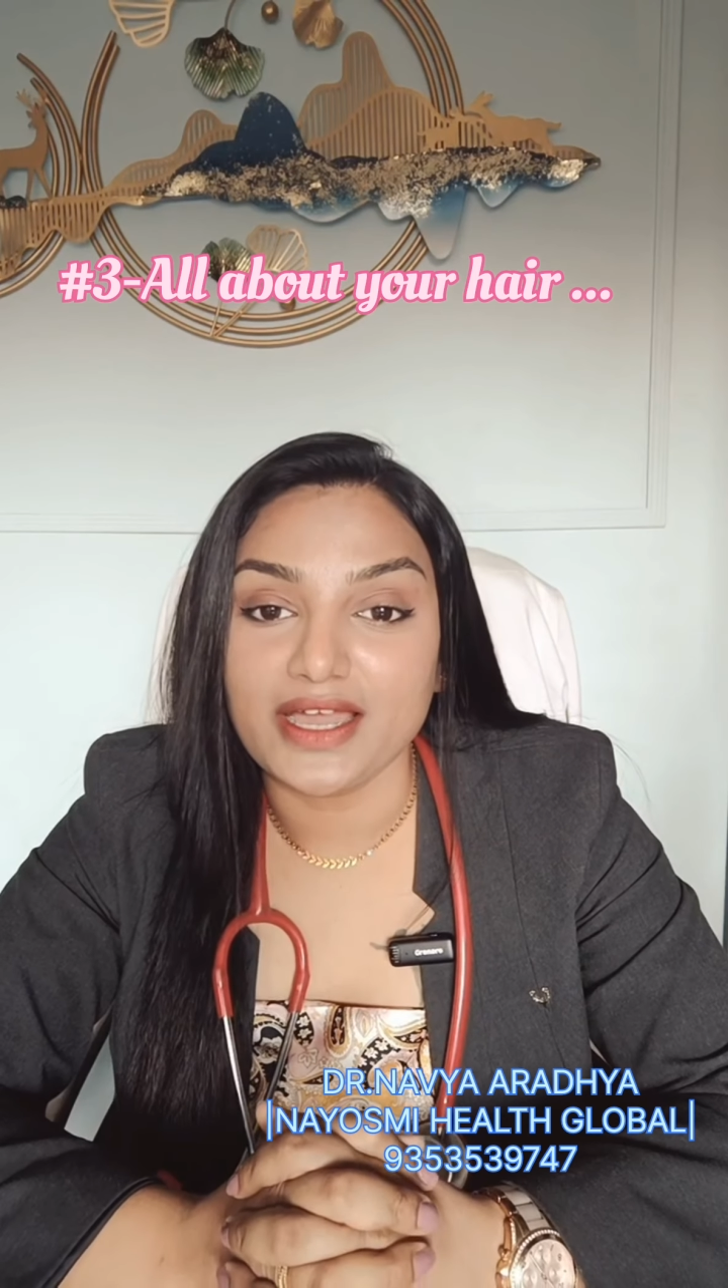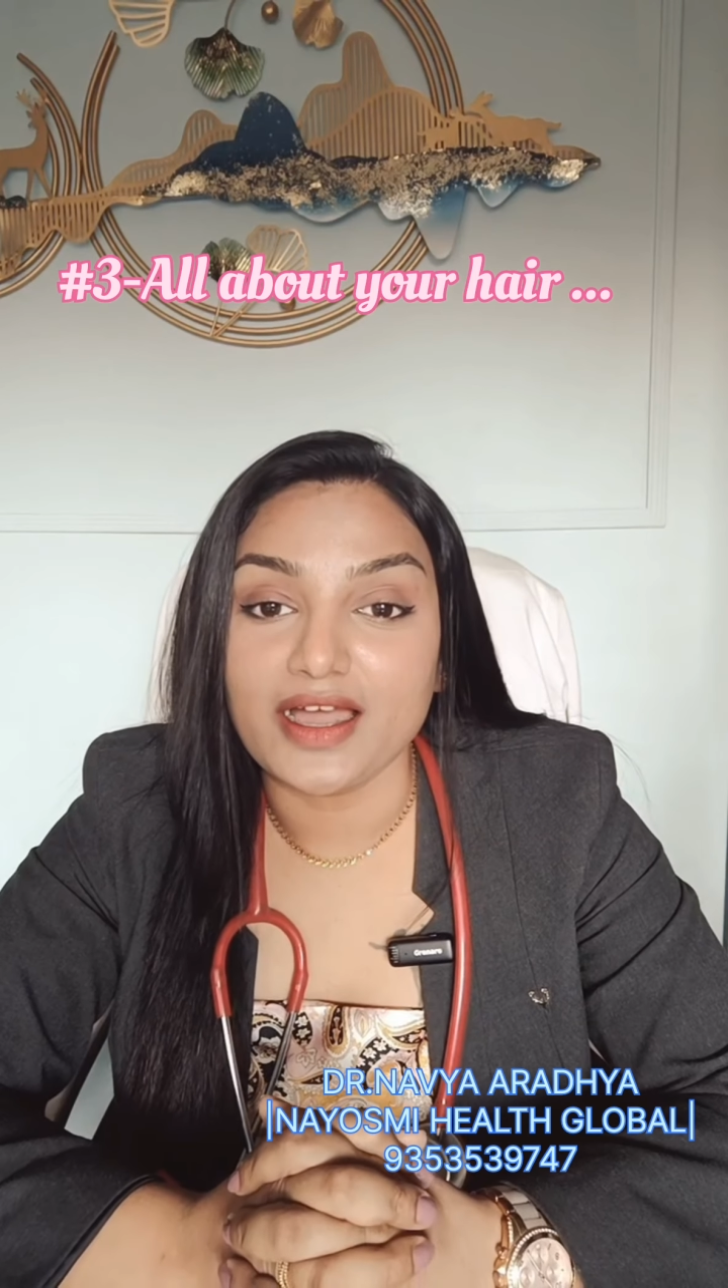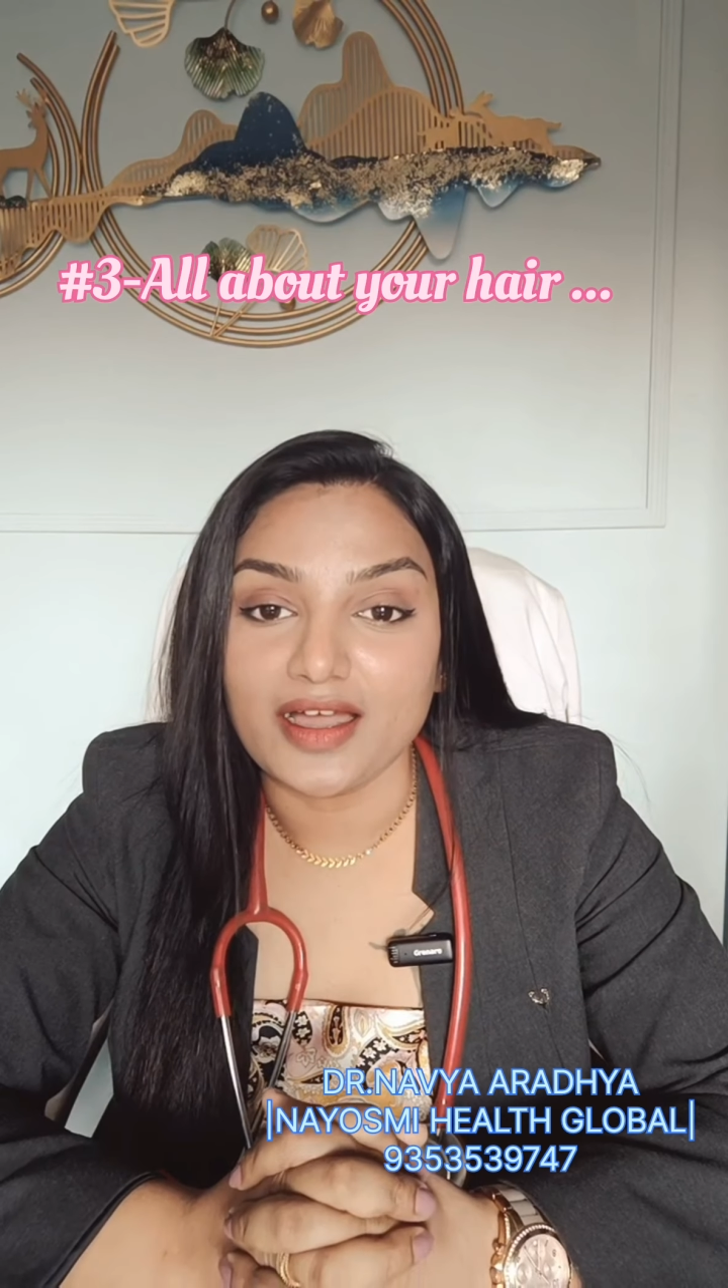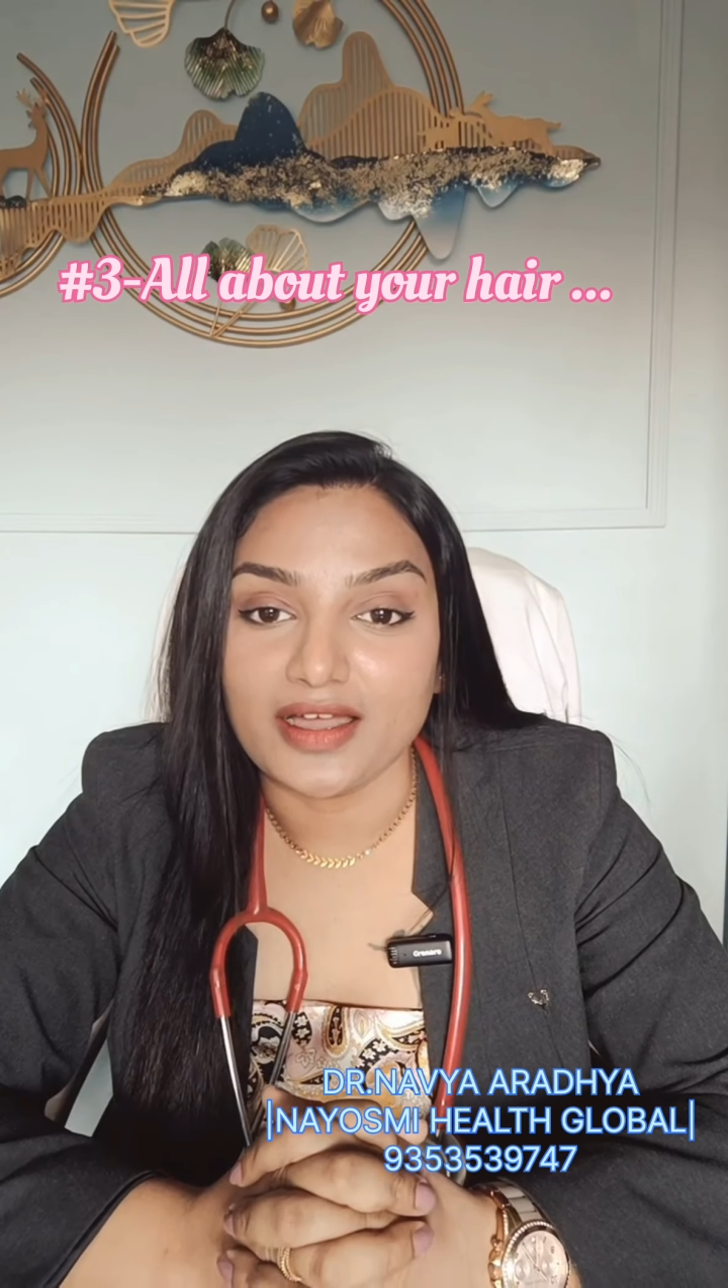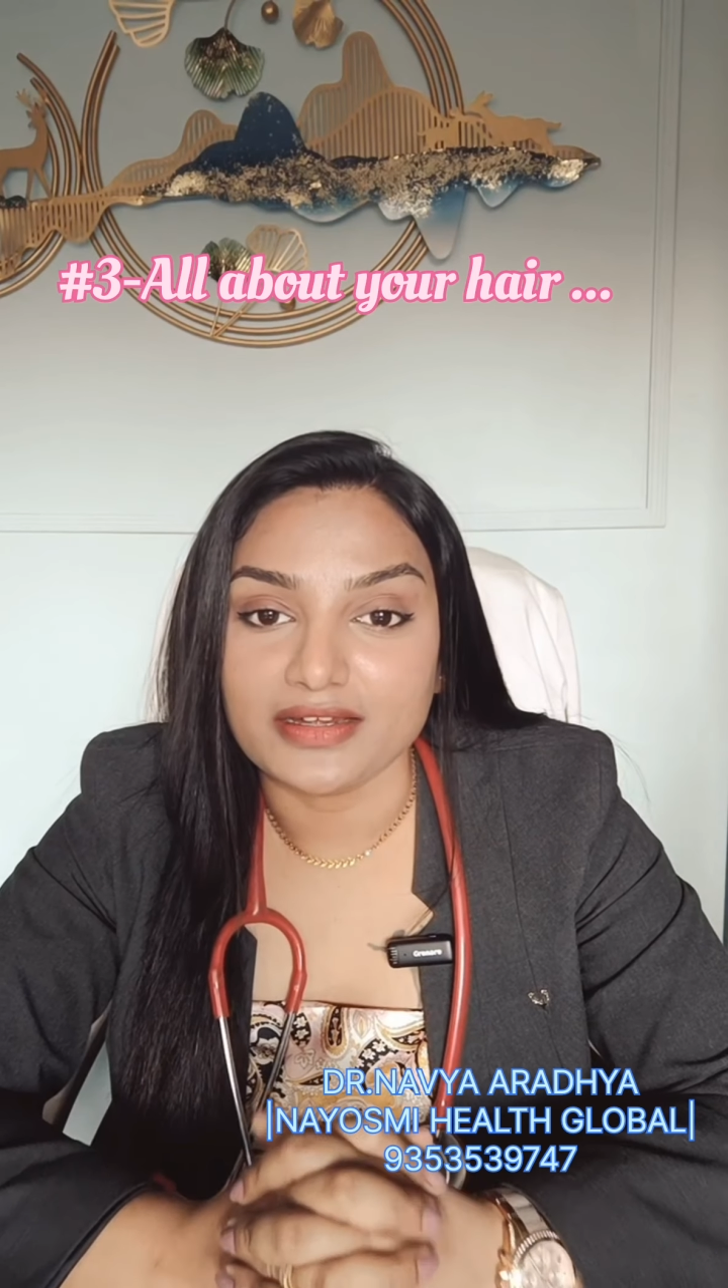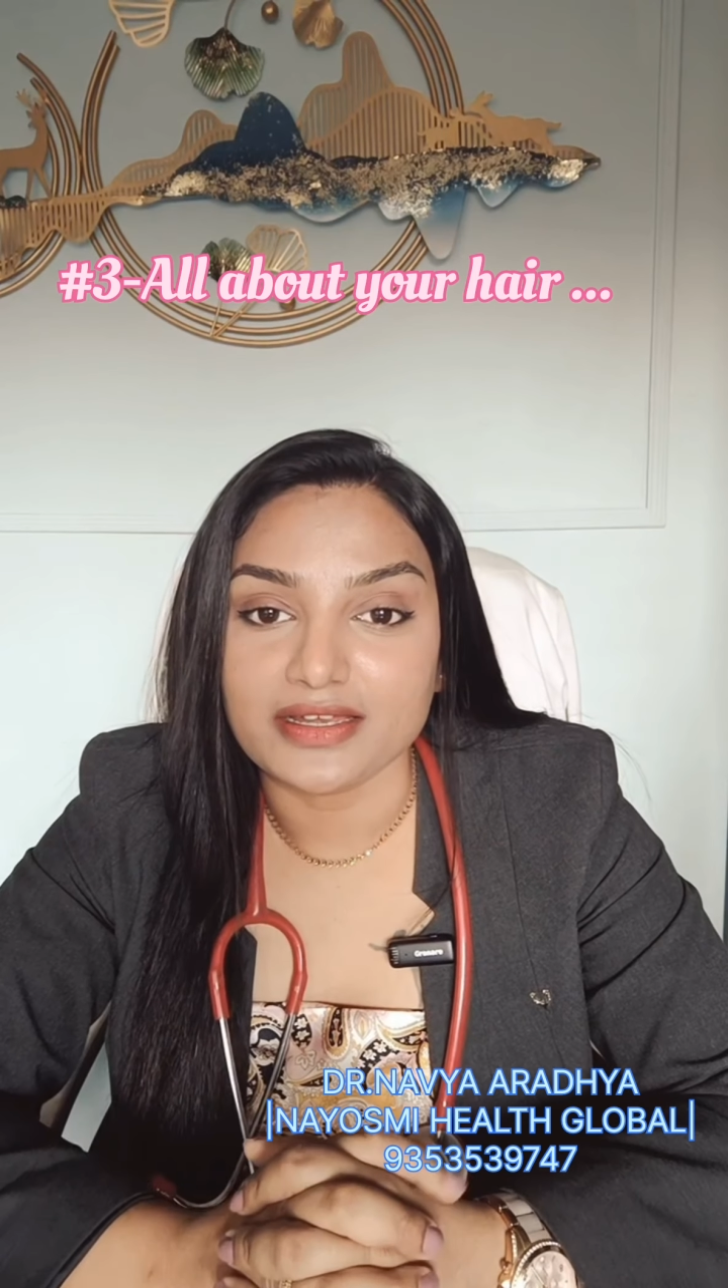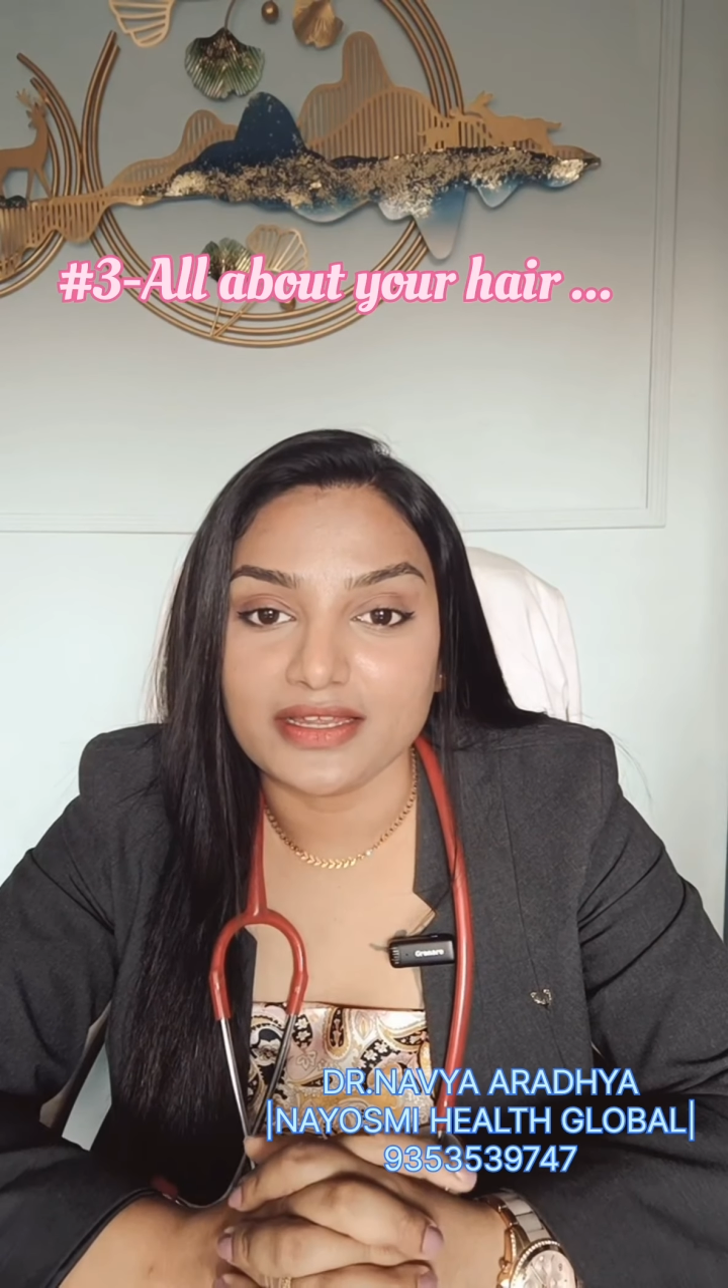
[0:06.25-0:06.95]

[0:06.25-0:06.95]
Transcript: are